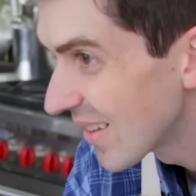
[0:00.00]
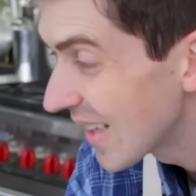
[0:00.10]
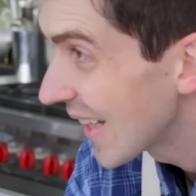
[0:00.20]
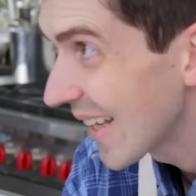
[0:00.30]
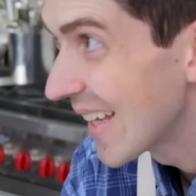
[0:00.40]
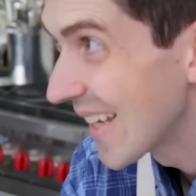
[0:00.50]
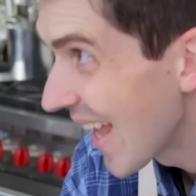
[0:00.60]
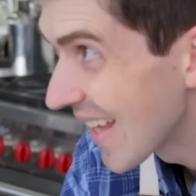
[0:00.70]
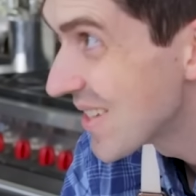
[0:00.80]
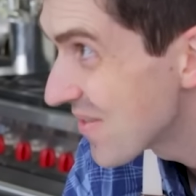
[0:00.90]
Is it like an
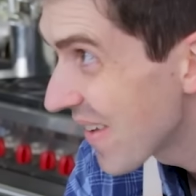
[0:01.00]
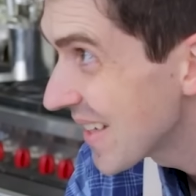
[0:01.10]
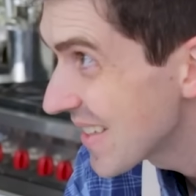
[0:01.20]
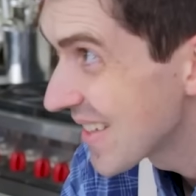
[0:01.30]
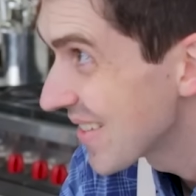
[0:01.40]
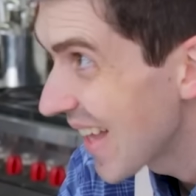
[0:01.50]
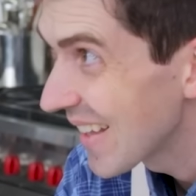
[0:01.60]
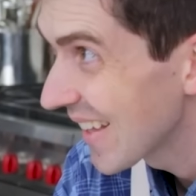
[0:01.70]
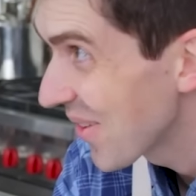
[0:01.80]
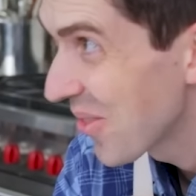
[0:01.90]
end vent? Is
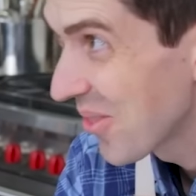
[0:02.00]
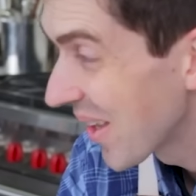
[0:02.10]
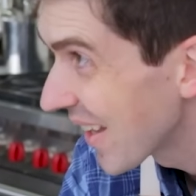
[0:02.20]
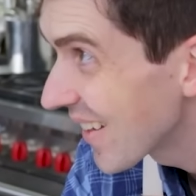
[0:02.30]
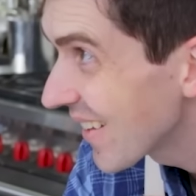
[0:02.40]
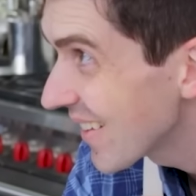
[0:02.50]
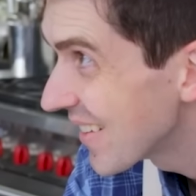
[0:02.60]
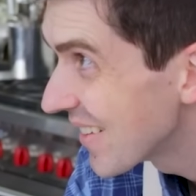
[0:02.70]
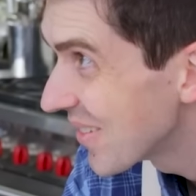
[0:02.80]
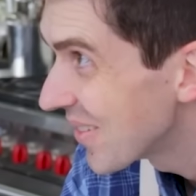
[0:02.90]
that like a thing?
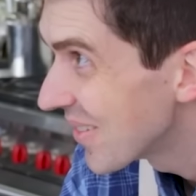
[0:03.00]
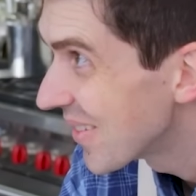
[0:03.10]
I don't